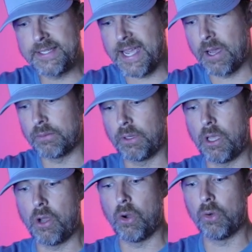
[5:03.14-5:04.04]
down
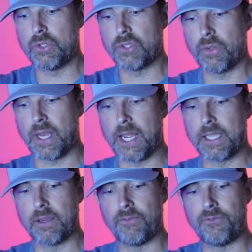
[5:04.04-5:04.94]
low so that I
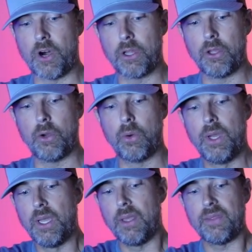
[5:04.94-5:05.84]
can follow
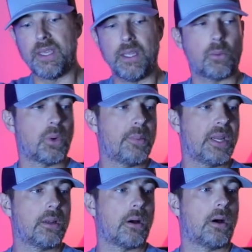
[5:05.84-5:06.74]
the
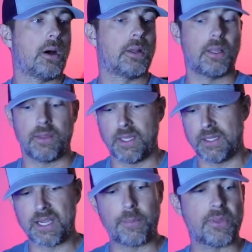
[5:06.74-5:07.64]
ribbing on the
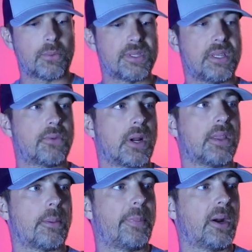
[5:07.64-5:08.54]
top of the receiver
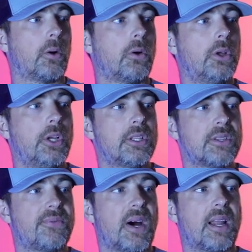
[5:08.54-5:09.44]
and the barrel
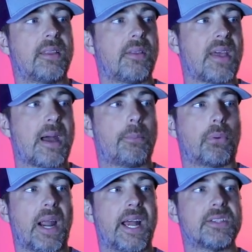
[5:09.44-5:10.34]
to find that
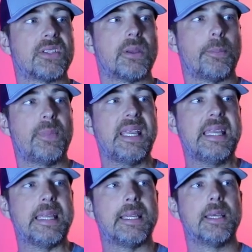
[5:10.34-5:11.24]
brass
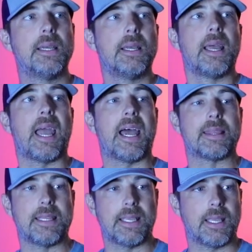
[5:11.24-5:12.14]
bead
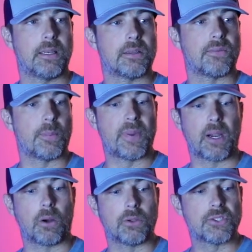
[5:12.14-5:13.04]
at the end of the
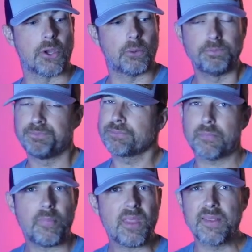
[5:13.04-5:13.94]
barrel. So
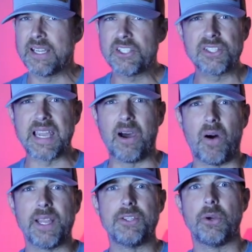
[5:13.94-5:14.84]
that's just how
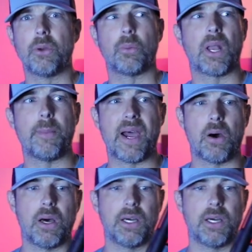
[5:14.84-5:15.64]
I do it when I'm out